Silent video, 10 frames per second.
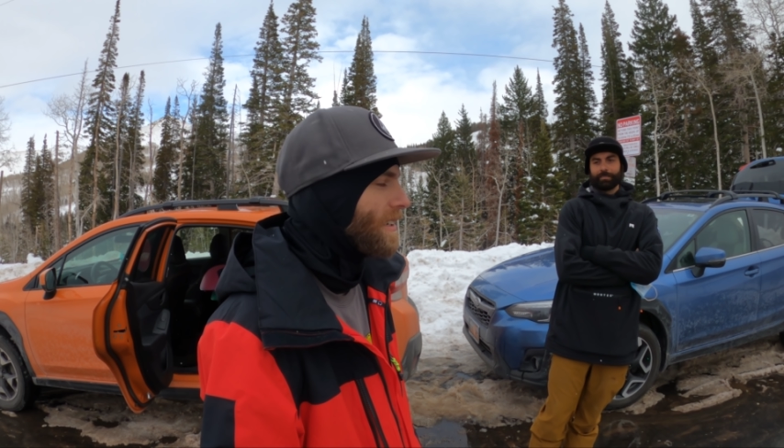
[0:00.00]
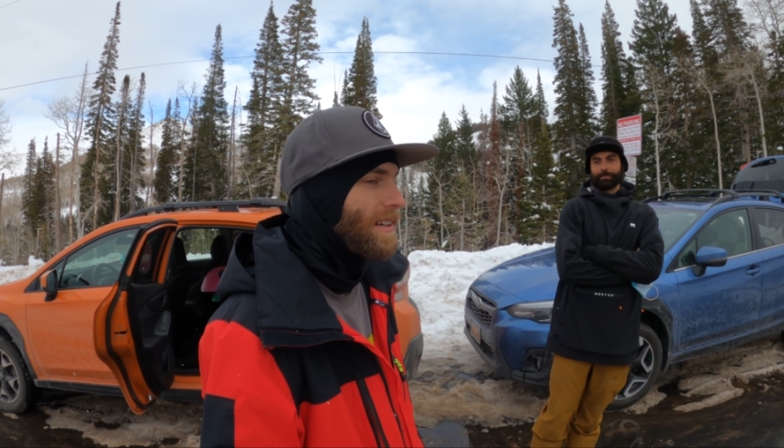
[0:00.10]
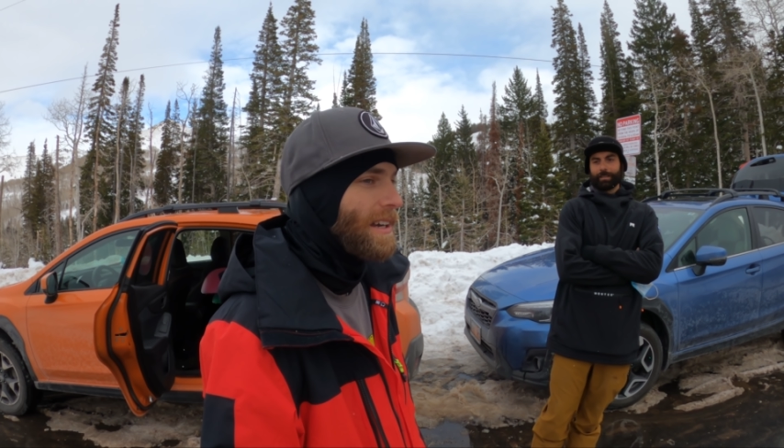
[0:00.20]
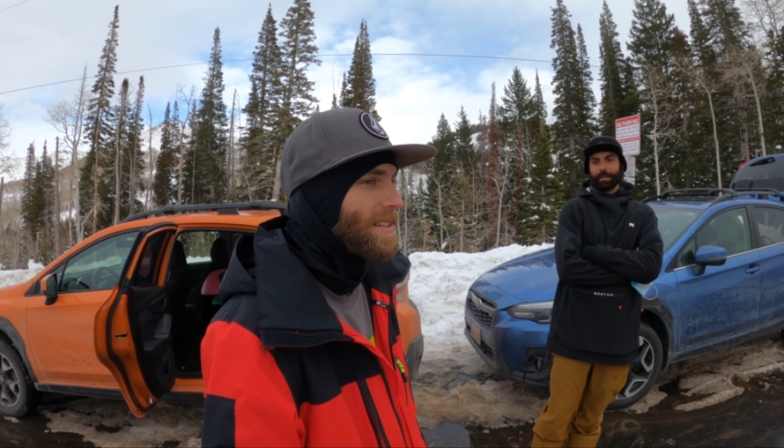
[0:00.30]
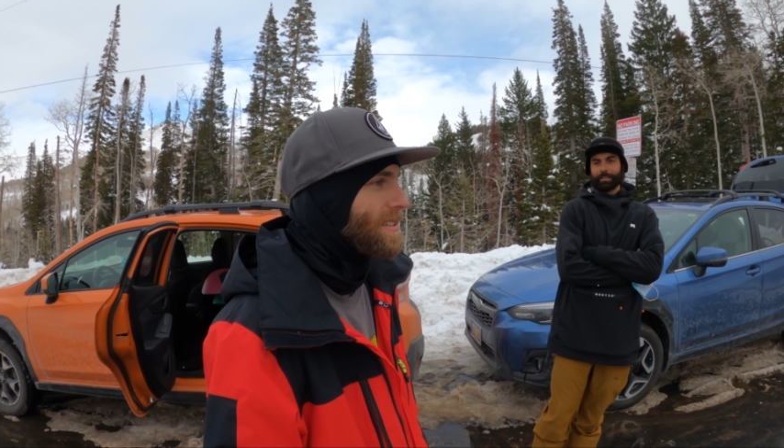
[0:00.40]
It
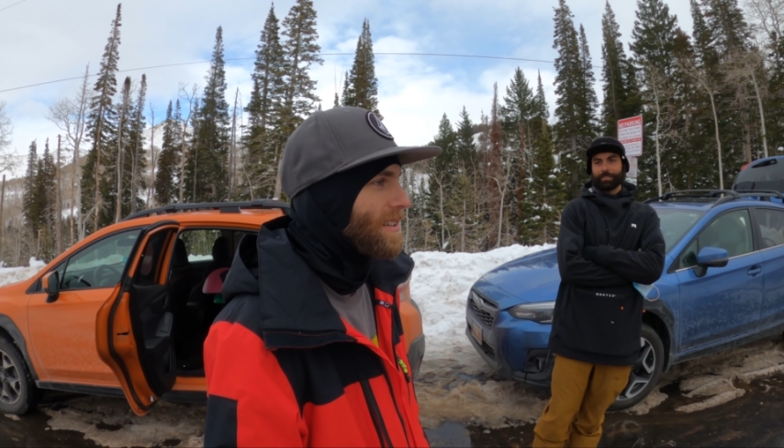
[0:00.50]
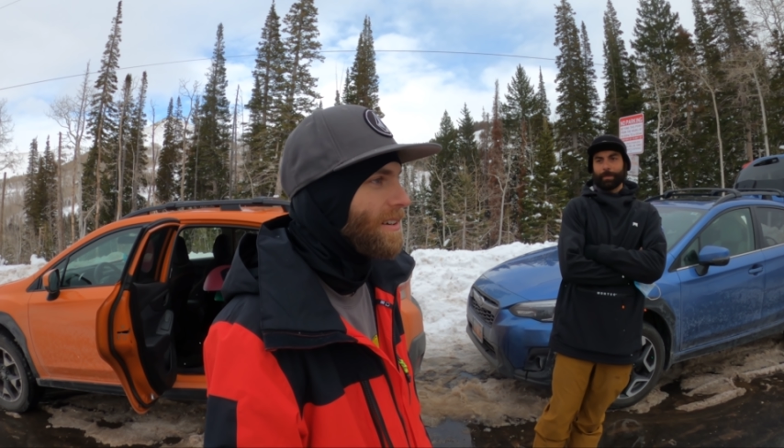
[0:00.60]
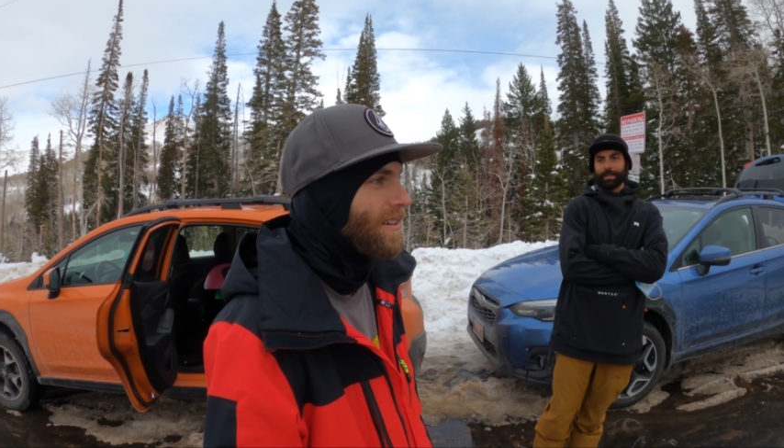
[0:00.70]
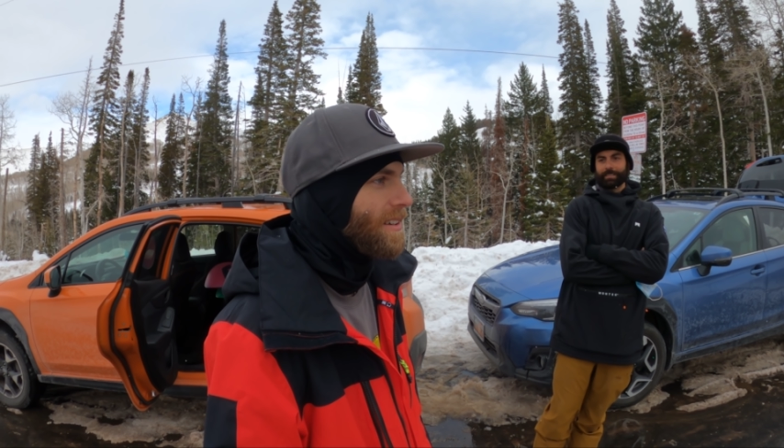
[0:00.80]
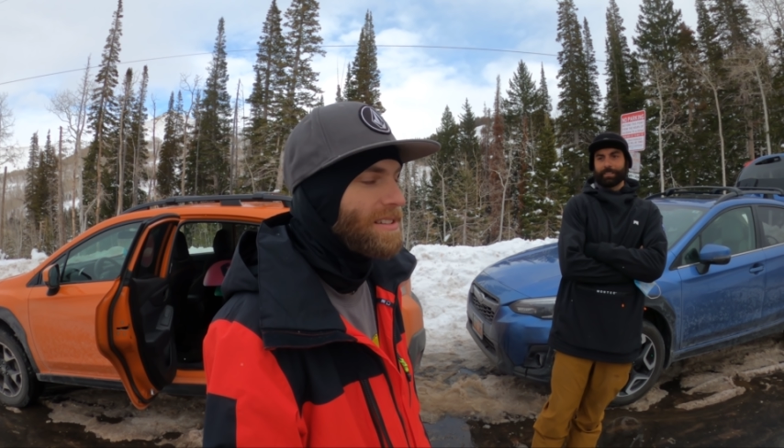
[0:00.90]
got
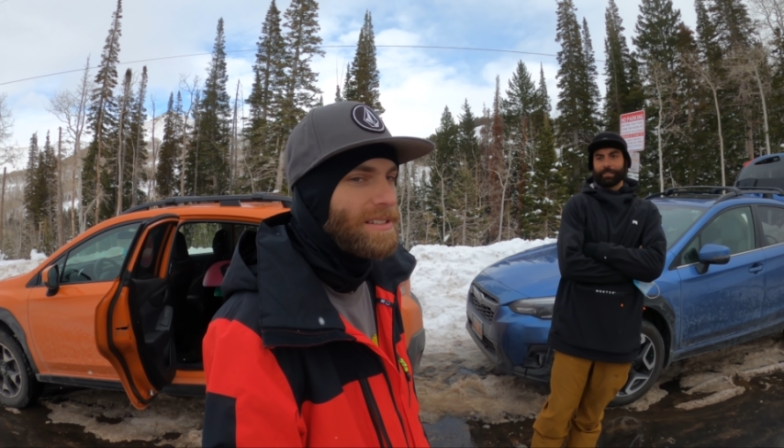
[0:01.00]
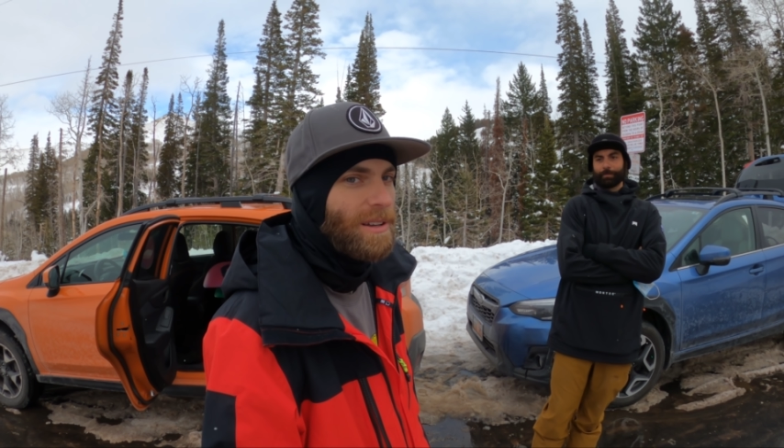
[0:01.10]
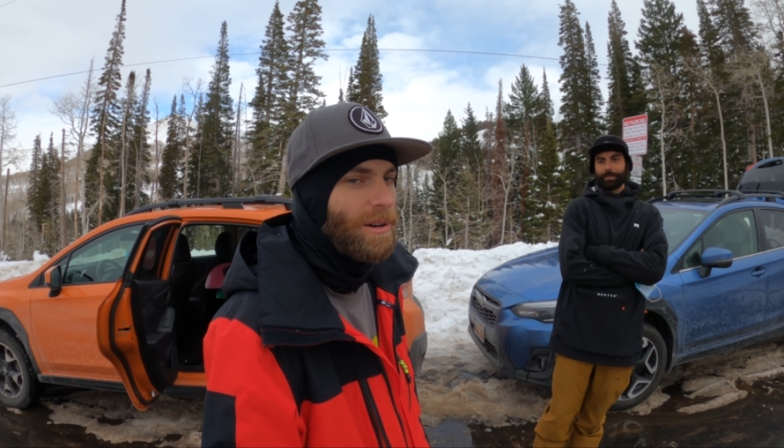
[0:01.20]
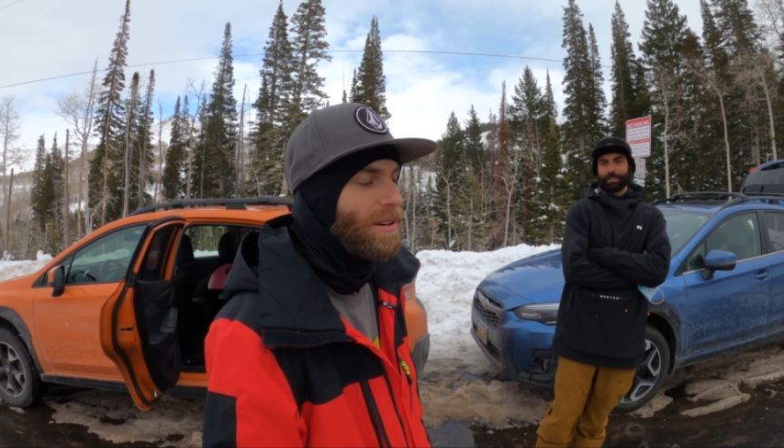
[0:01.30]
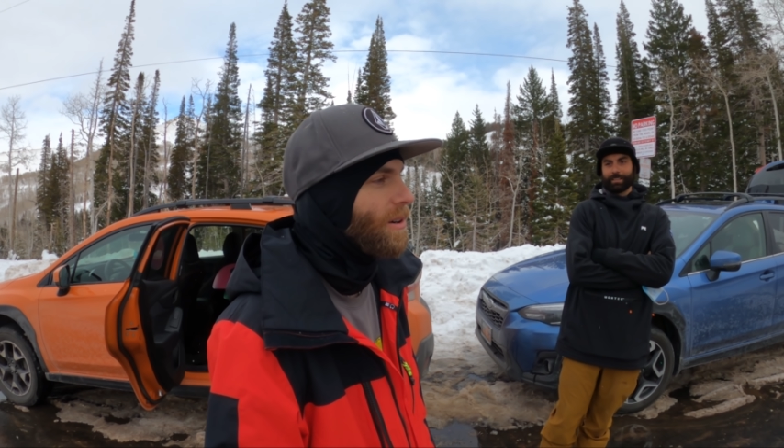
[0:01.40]
serious
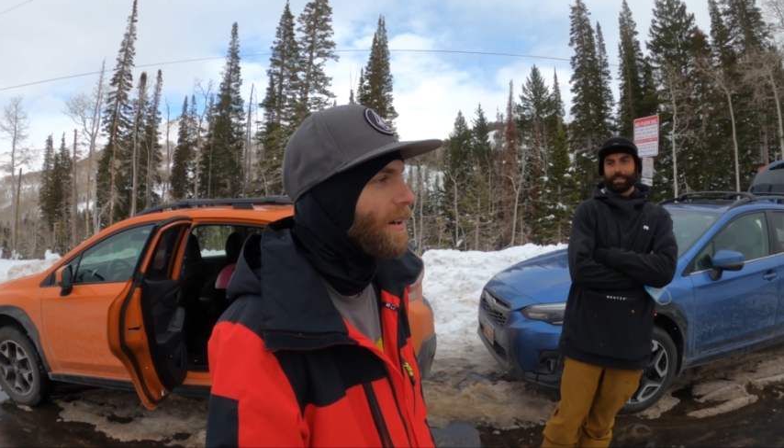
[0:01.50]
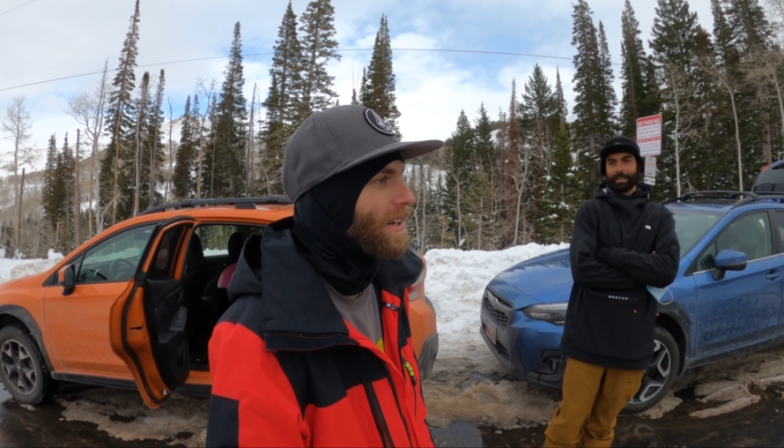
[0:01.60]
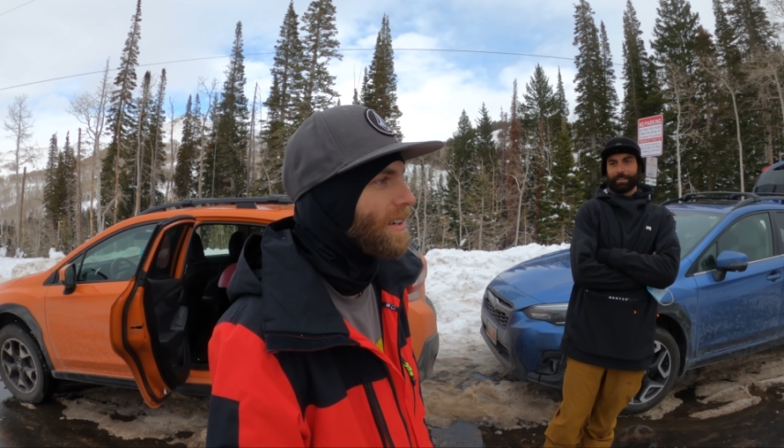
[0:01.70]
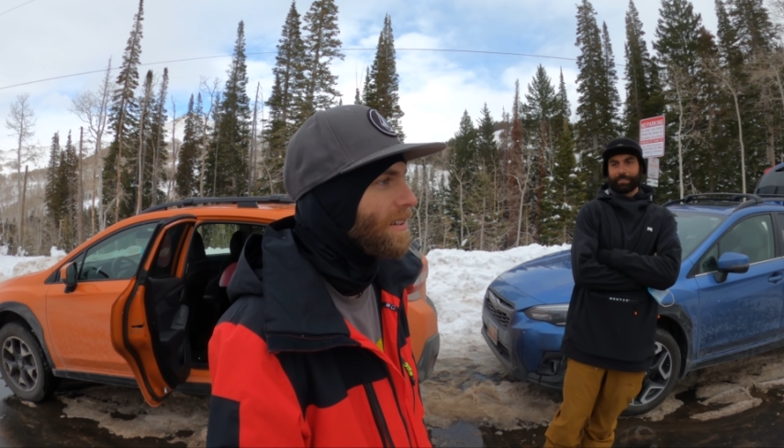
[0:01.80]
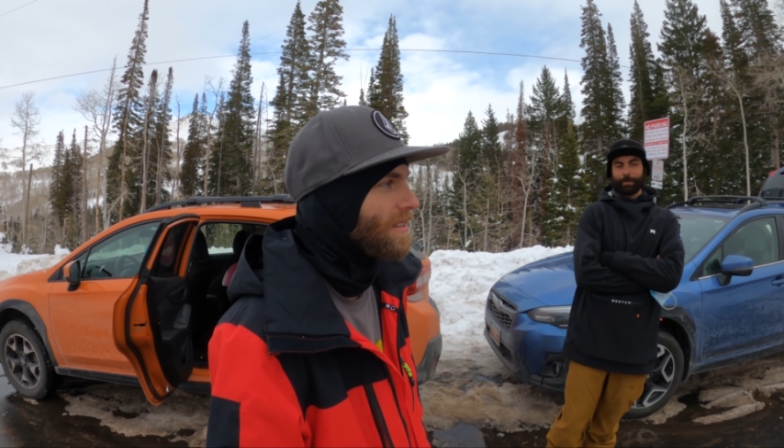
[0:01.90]
so
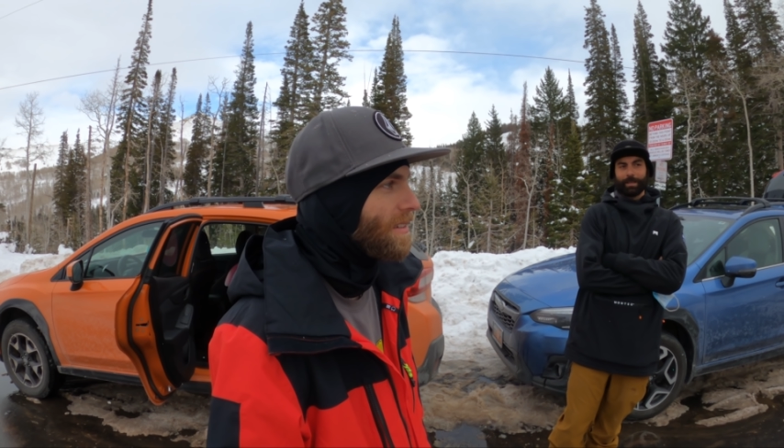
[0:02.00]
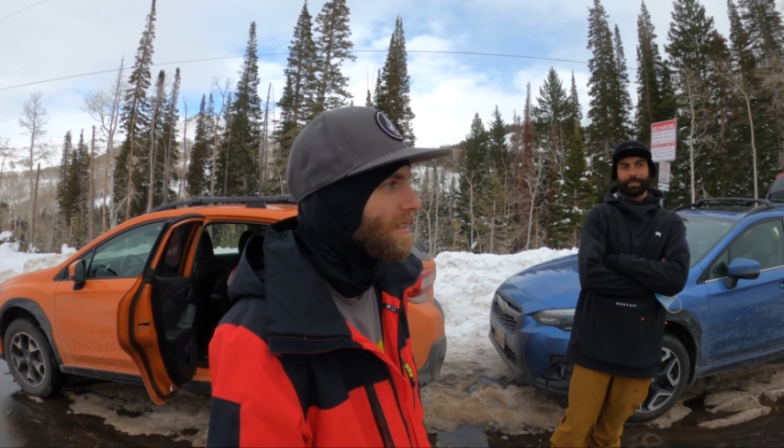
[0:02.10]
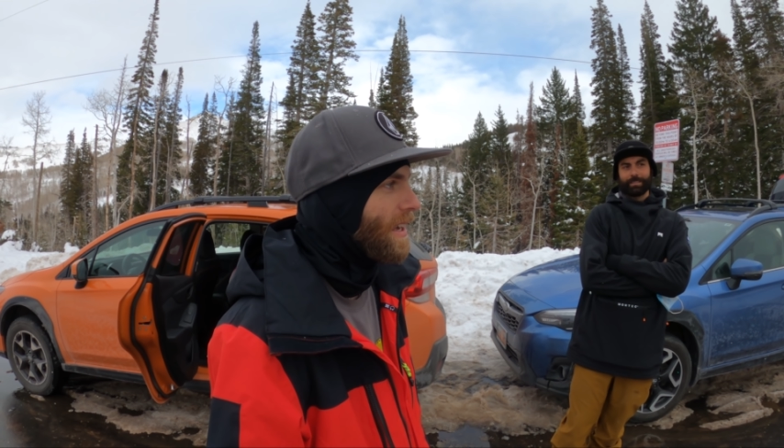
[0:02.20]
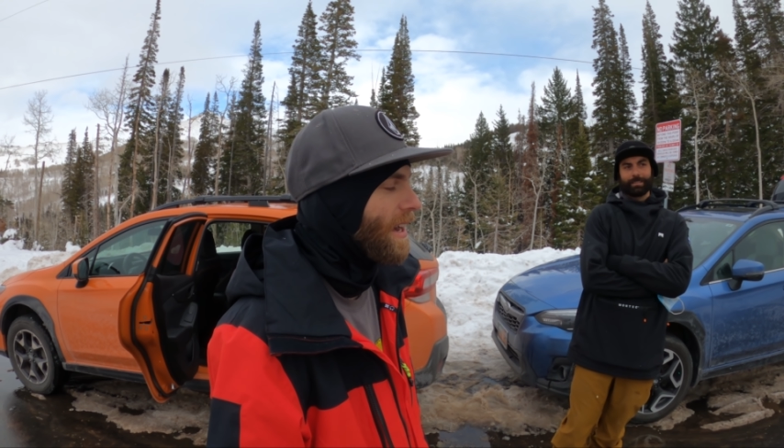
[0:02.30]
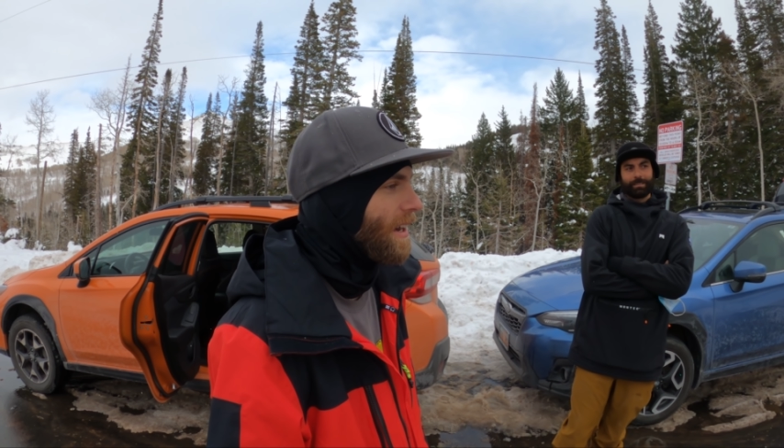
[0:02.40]
quick. Unexpected.